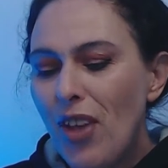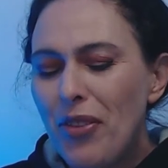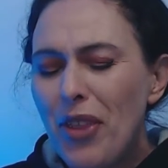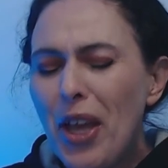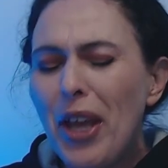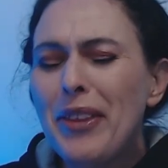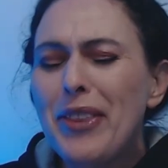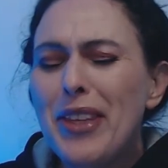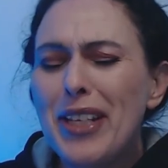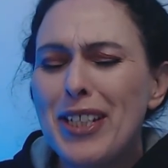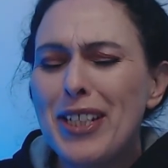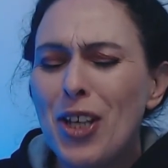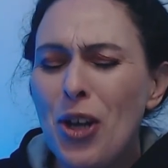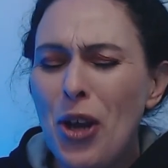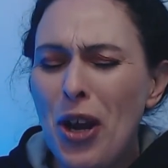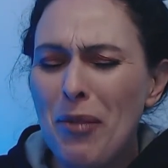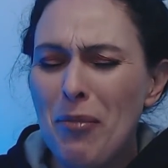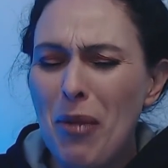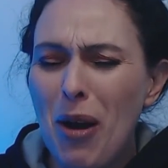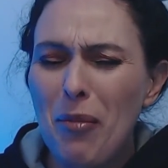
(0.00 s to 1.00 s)
The
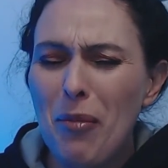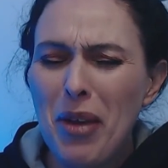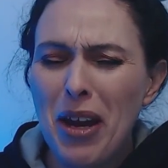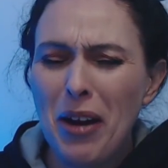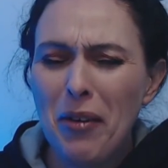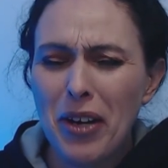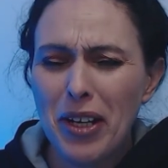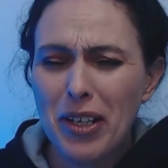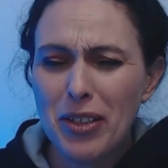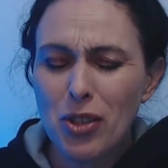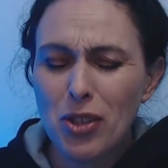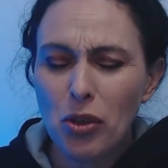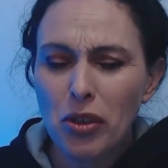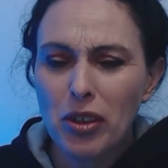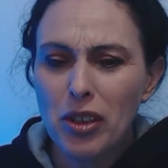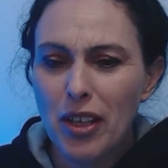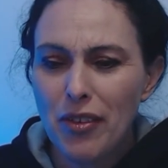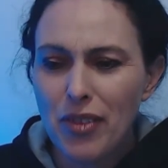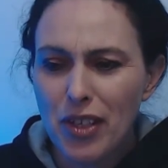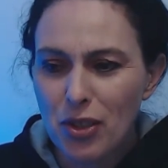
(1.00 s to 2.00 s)
term I'm hearing is who
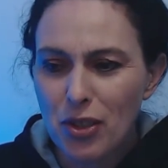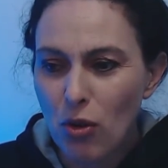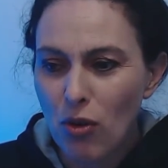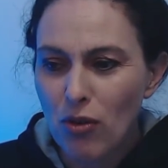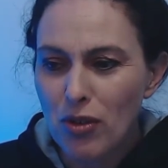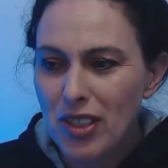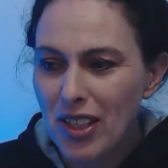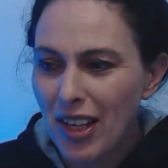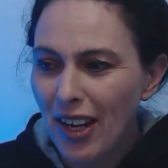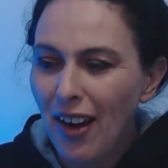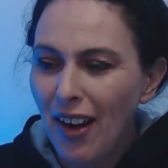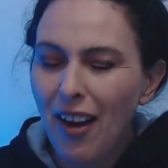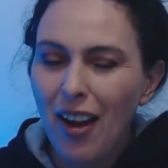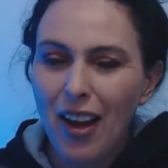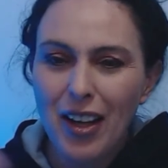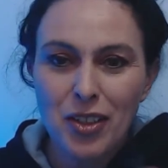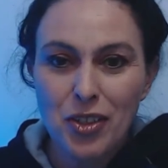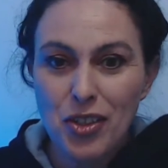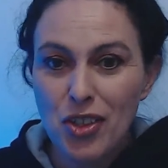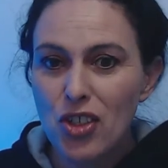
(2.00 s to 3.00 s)
let the dogs out,
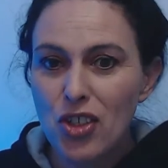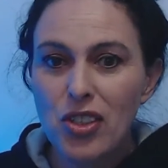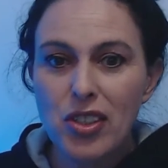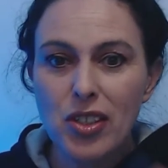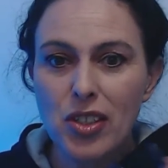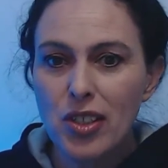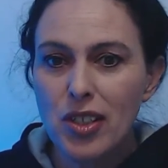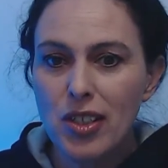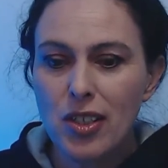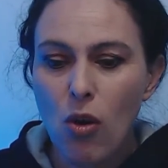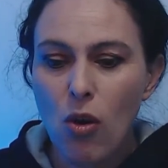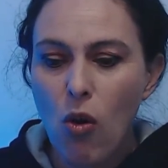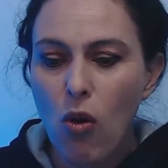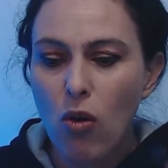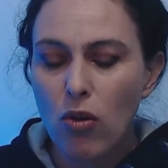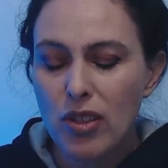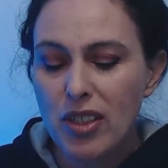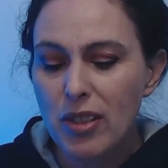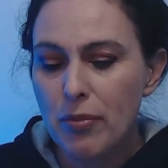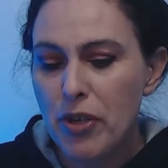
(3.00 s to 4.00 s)
and it's just a song,
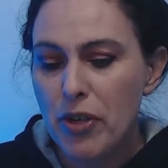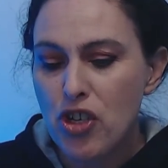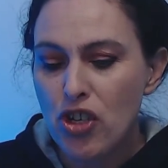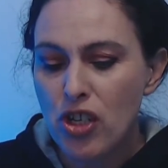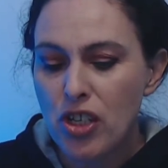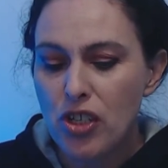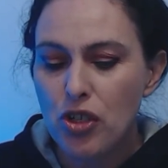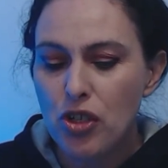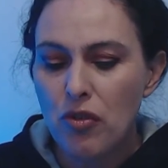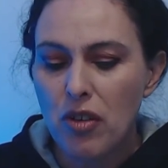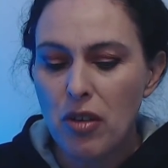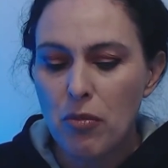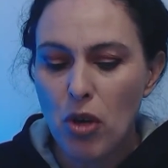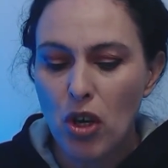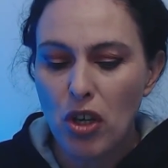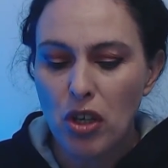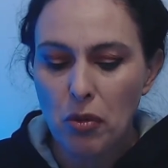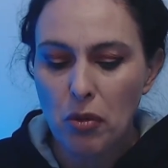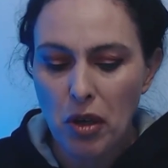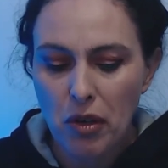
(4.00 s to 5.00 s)
especially during
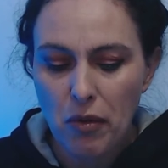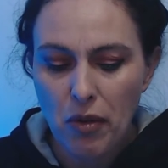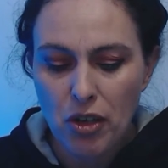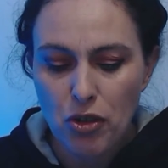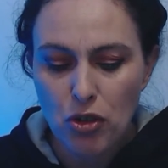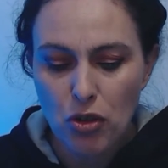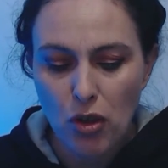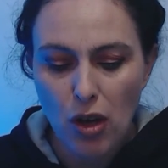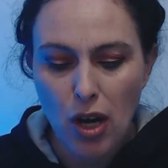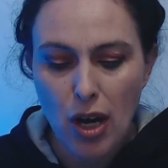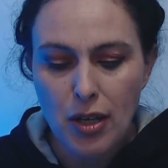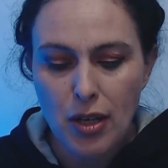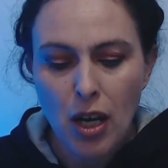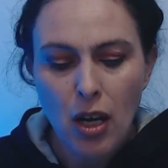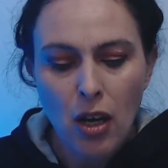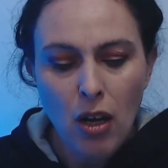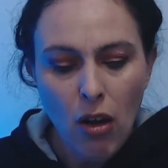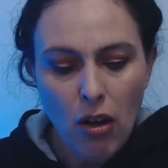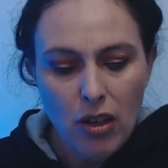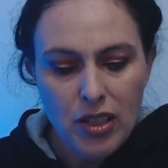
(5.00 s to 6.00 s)
Mercury retrograde.
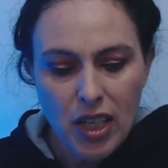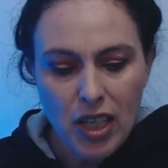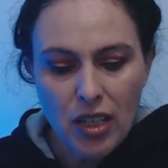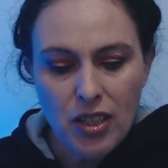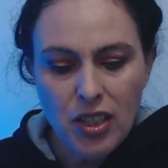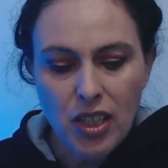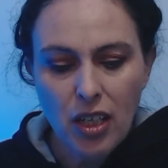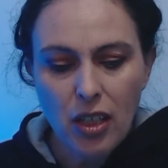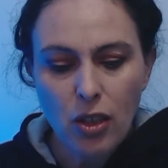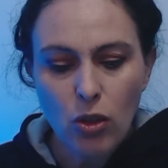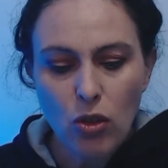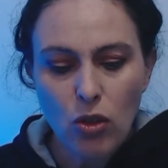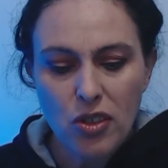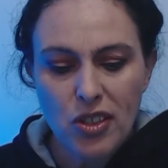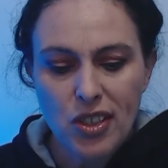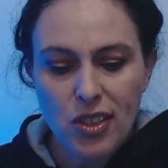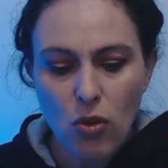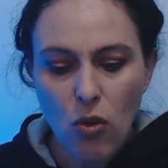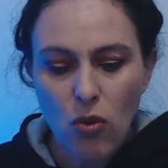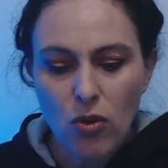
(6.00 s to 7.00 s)
I tend to get a lot of
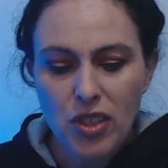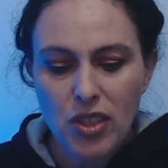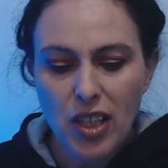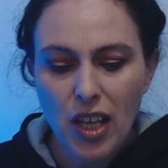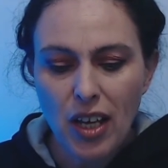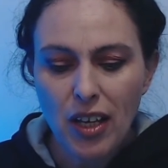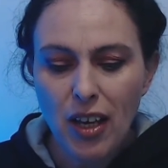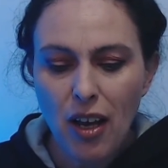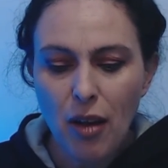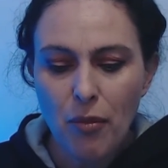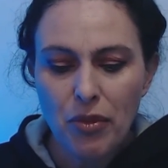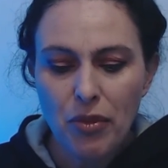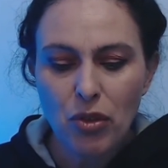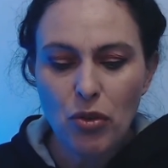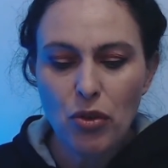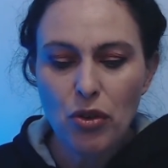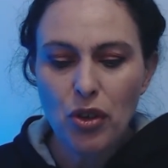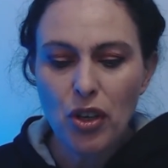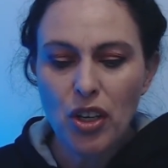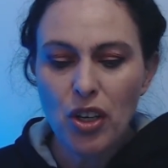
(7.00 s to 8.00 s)
songs that come
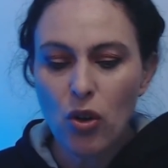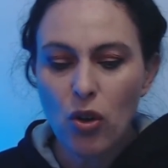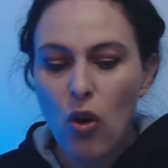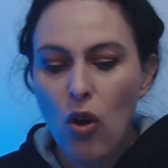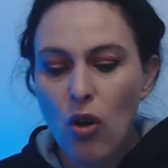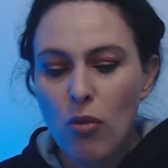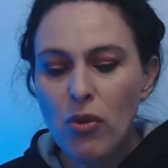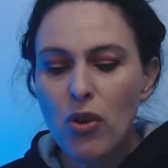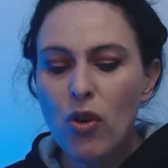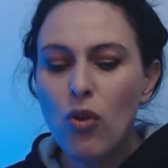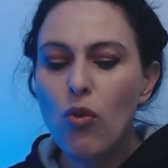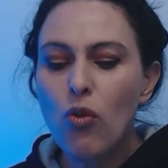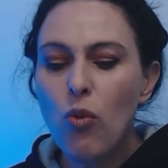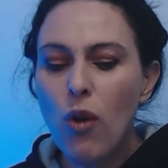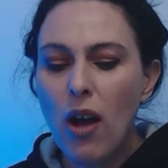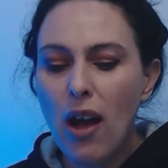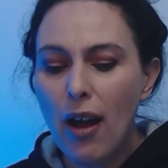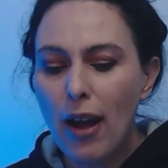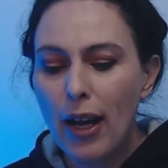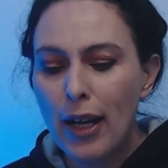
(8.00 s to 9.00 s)
through in a comical
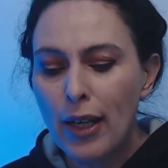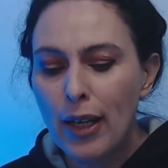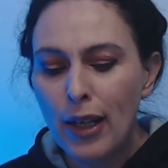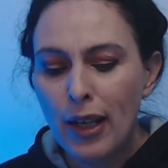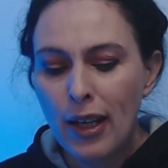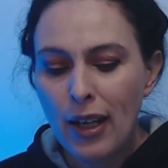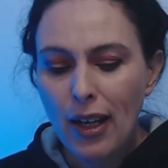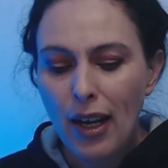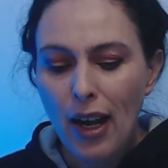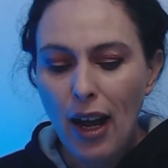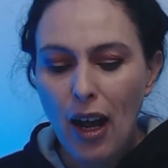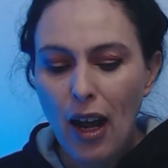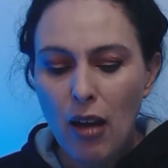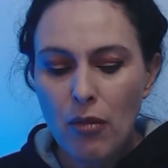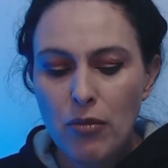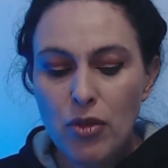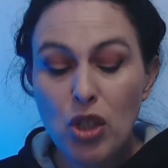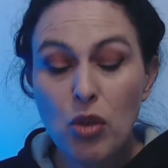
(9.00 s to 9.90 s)
way to